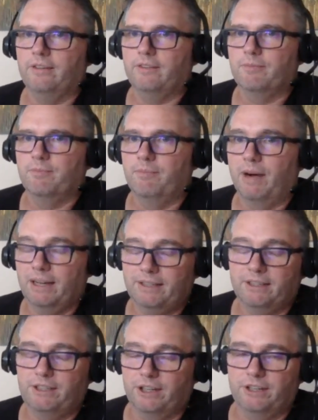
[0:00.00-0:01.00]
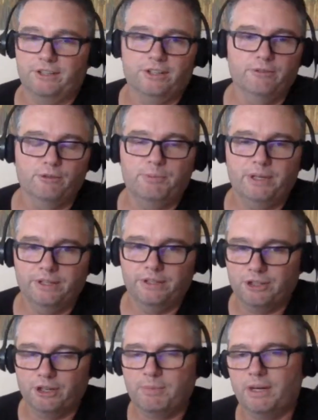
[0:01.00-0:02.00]
my suggestion would be to
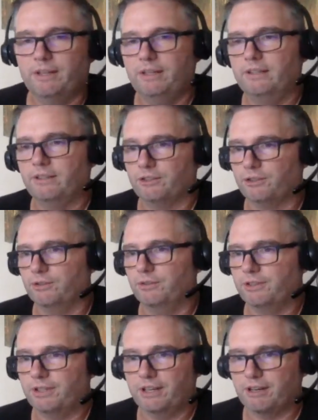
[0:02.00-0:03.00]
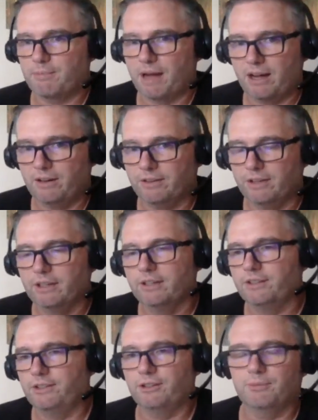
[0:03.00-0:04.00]
jump on these as soon as they come out,
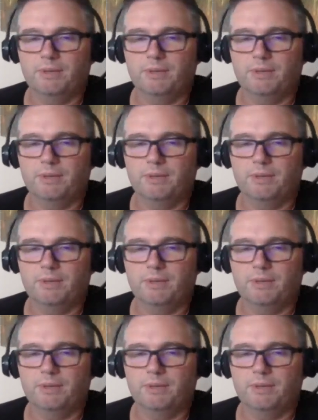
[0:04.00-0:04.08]
so you can be